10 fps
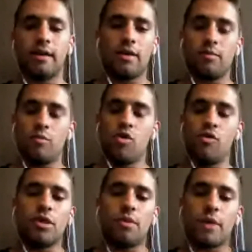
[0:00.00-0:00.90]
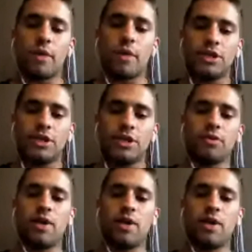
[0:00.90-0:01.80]
move with the patient,
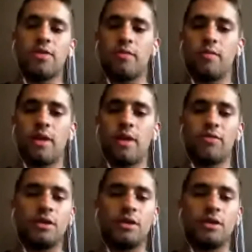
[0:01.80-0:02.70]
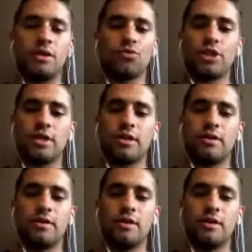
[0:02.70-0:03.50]
rather than having this rigid,